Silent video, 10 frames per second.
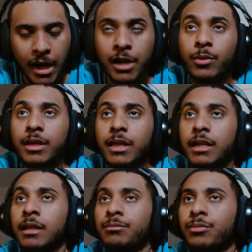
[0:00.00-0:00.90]
do want to get
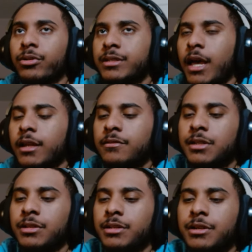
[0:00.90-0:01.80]
INT Broly's active
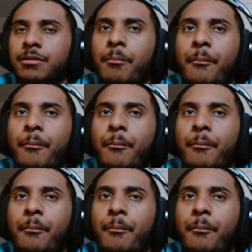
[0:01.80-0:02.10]
skill in here.